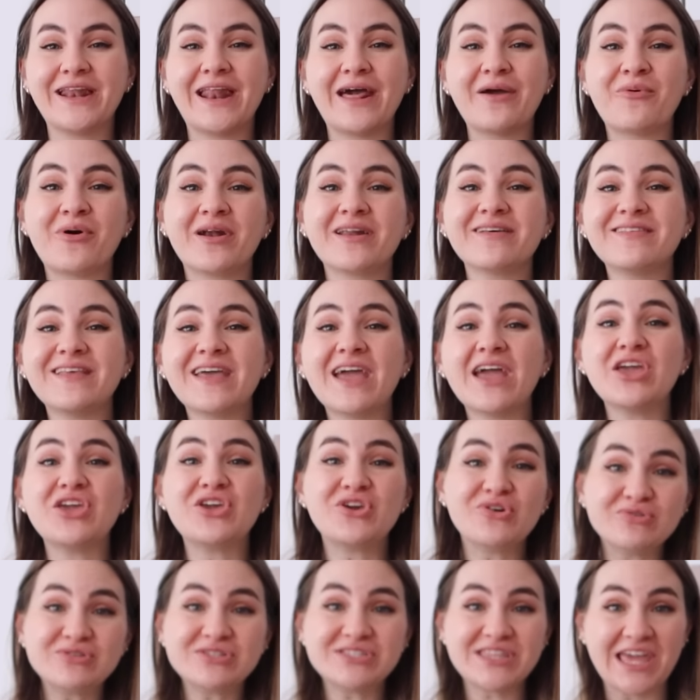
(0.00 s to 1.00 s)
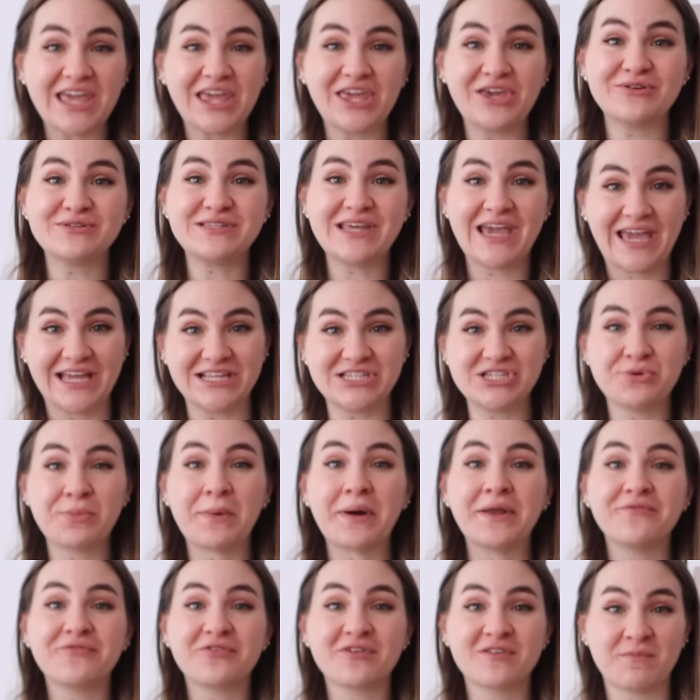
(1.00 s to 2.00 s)
and I want to say a huge thank you to
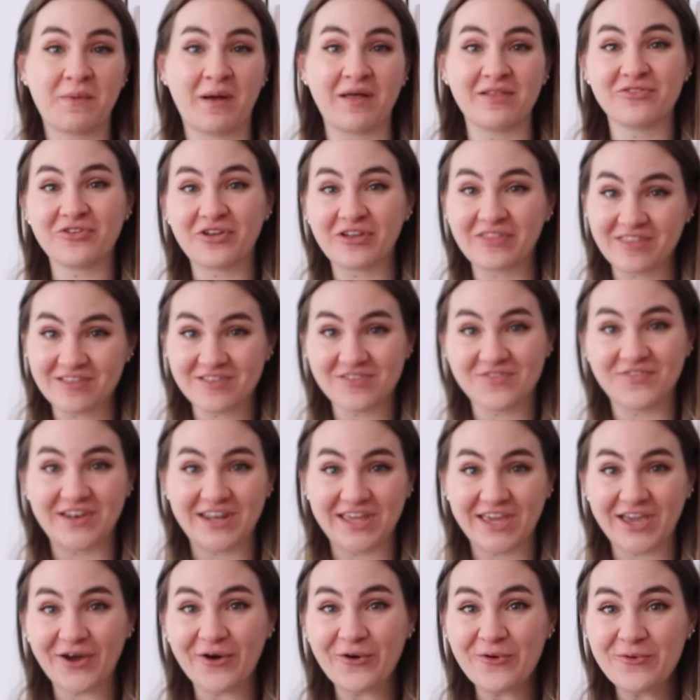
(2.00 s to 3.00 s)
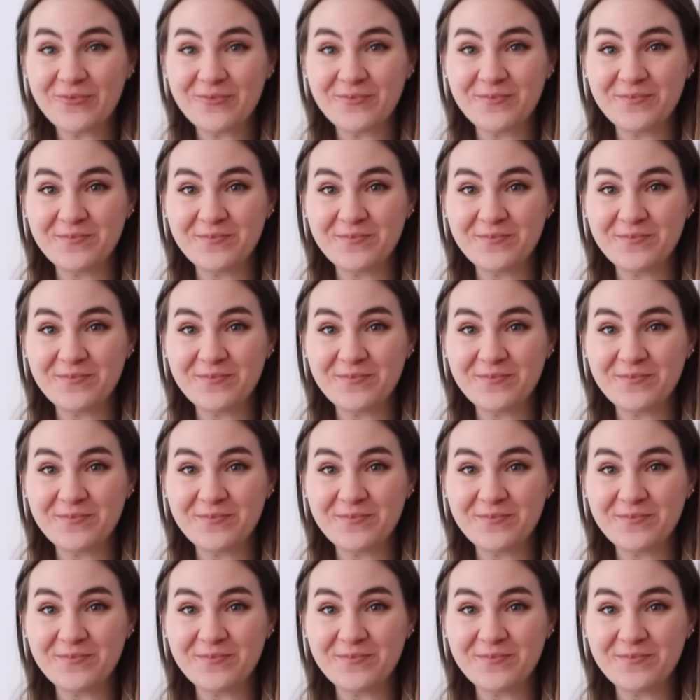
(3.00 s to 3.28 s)
AG1 for sponsoring this video.